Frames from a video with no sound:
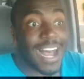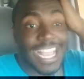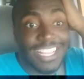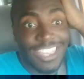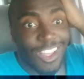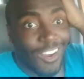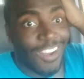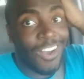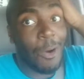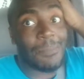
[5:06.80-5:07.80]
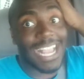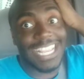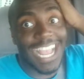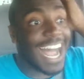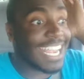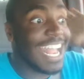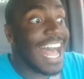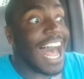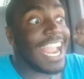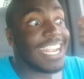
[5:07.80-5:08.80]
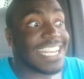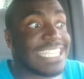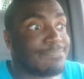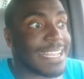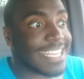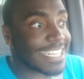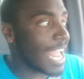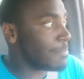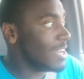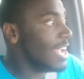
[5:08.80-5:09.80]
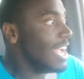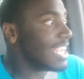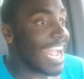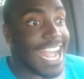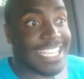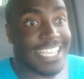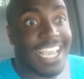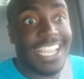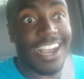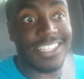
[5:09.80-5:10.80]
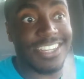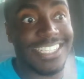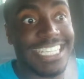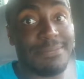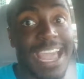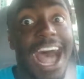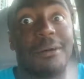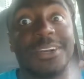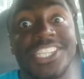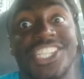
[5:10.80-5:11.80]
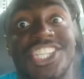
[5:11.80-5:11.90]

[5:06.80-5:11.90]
my lord, oh my god. I didn't expect that to happen. Guys, y'all should have seen me. I was